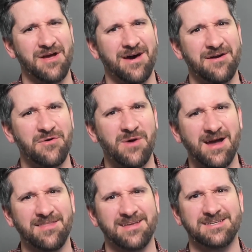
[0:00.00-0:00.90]
I don't know
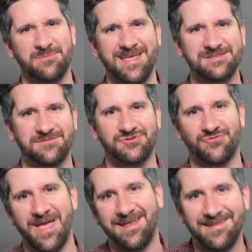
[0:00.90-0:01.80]
why the Domains of
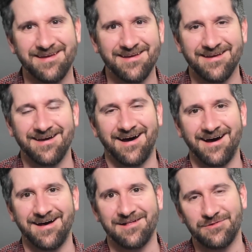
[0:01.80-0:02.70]
Dread
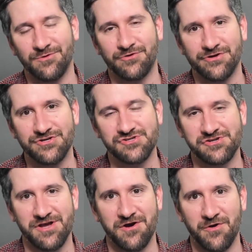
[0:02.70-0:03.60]
uh, lore you should
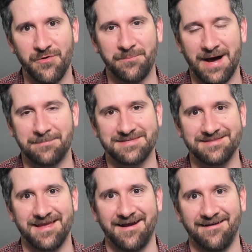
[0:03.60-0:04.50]
know popped in
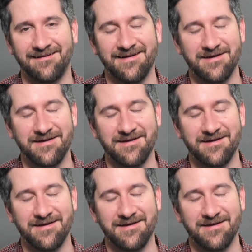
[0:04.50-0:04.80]
there,